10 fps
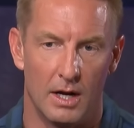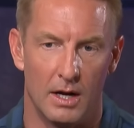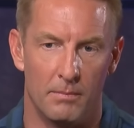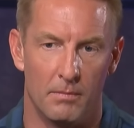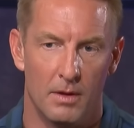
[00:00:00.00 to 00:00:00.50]

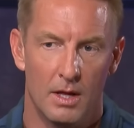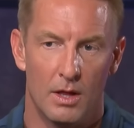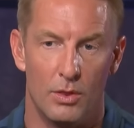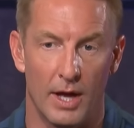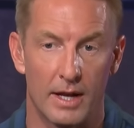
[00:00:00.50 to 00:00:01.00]
um,
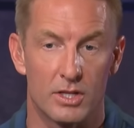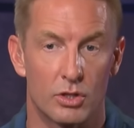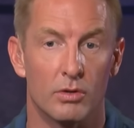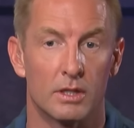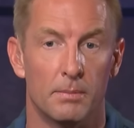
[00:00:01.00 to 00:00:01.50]
that
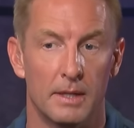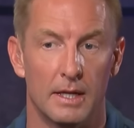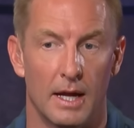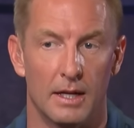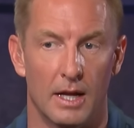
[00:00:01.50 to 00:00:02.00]
is going to
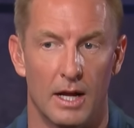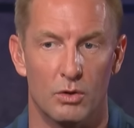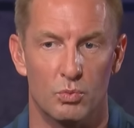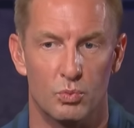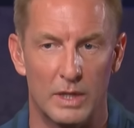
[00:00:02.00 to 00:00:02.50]
be a,
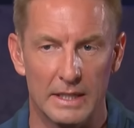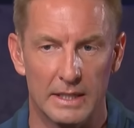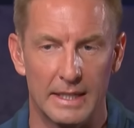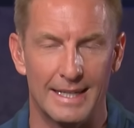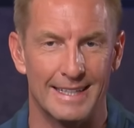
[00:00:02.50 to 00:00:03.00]
a
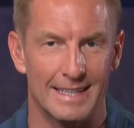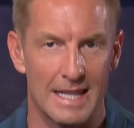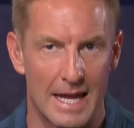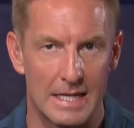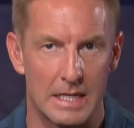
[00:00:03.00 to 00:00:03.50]
really
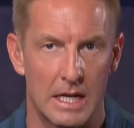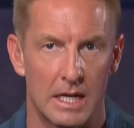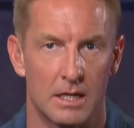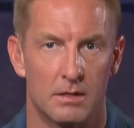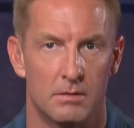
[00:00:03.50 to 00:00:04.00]

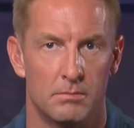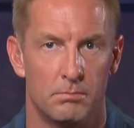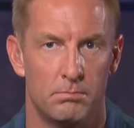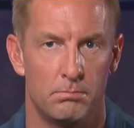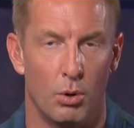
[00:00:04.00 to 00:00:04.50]
enlightening
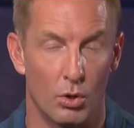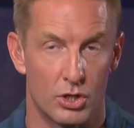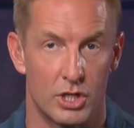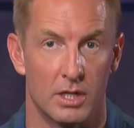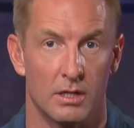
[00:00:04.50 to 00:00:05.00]

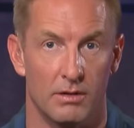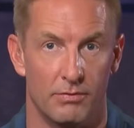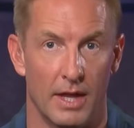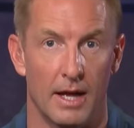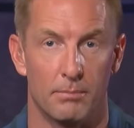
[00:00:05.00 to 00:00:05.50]
portion
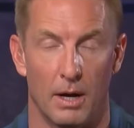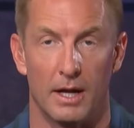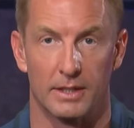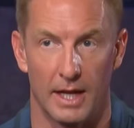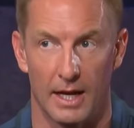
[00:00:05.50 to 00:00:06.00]
of that
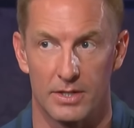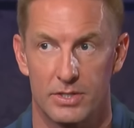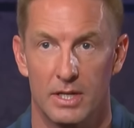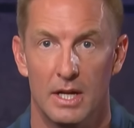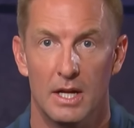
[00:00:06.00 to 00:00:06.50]

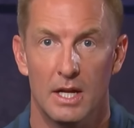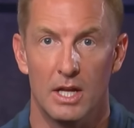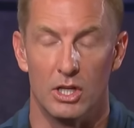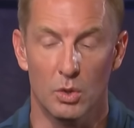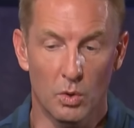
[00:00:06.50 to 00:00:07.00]
podcast.
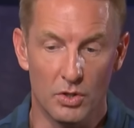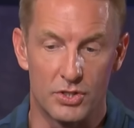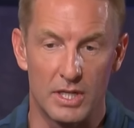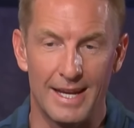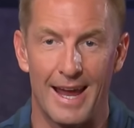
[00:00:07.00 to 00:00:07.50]
You will
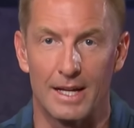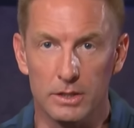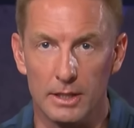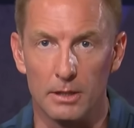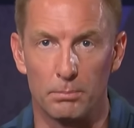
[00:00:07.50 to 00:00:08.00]
see a
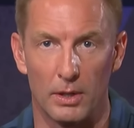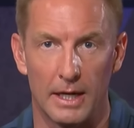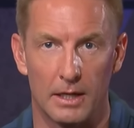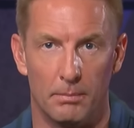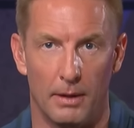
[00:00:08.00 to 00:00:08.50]
clear
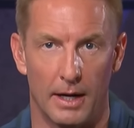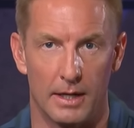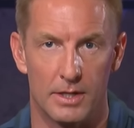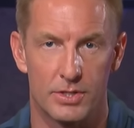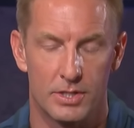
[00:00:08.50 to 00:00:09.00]
brand
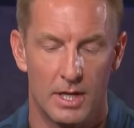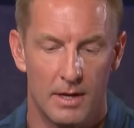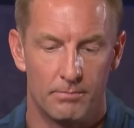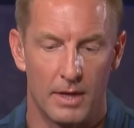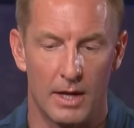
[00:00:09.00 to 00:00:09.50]
bias.
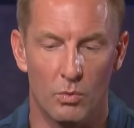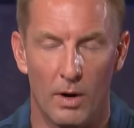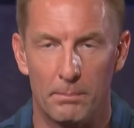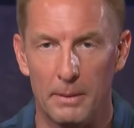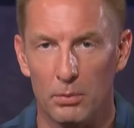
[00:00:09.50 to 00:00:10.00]
And
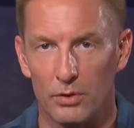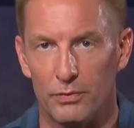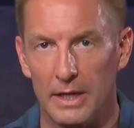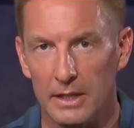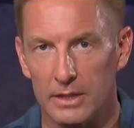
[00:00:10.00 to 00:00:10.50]
what people are
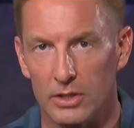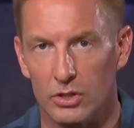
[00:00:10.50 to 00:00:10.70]
failing